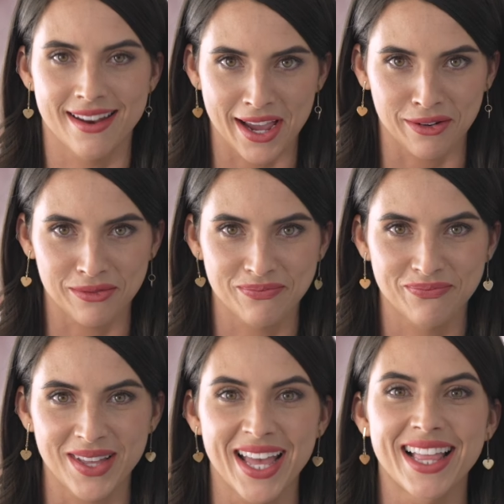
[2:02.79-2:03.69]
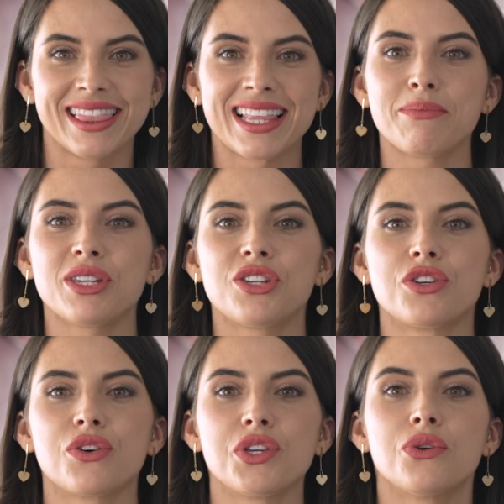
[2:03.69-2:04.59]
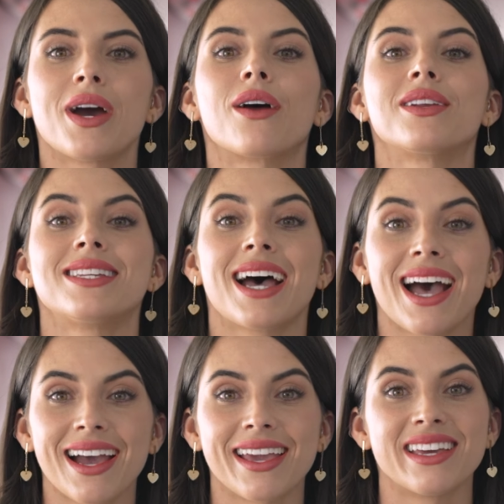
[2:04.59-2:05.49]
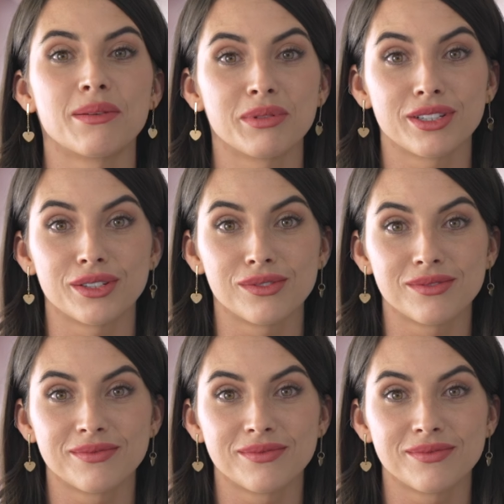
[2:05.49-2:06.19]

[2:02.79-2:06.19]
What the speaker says: Now, let me show you how to tie a balloon.